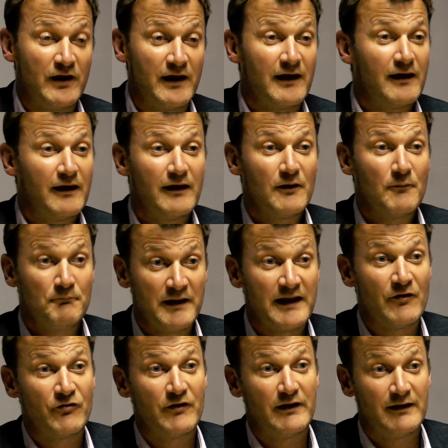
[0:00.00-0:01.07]
year,
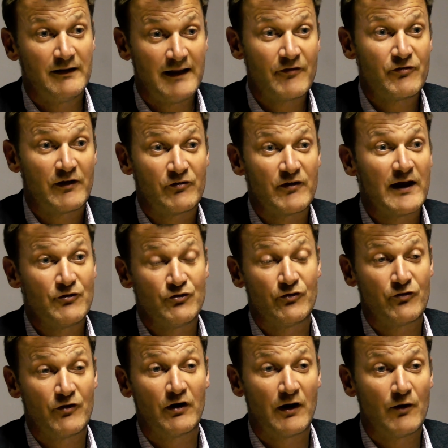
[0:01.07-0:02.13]
means that lettings
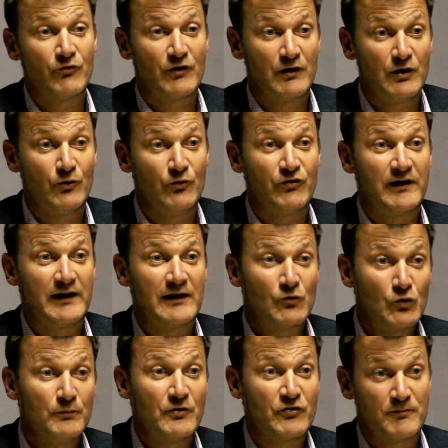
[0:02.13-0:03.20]
agents are going to lose an
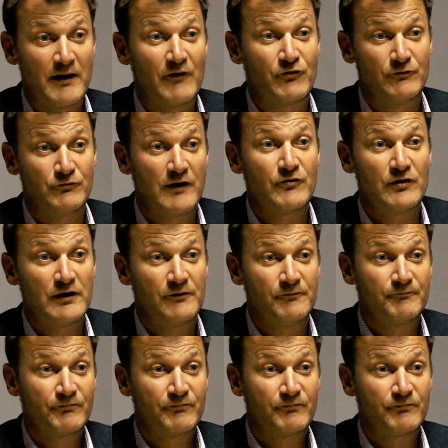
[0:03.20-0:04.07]
enormous amount of revenue.